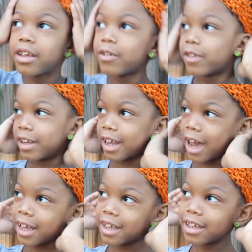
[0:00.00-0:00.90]
you
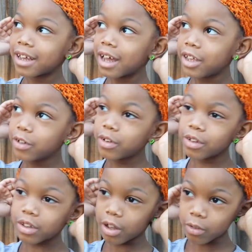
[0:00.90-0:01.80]
goodnight, uh -huh. you uh-huh. can
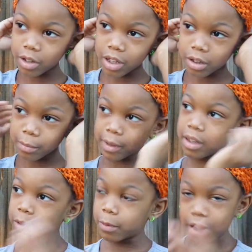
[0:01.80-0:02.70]
still kiss me
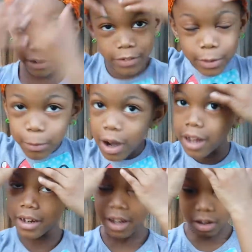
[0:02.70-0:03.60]
wherever you want
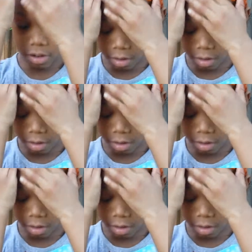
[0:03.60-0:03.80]
on the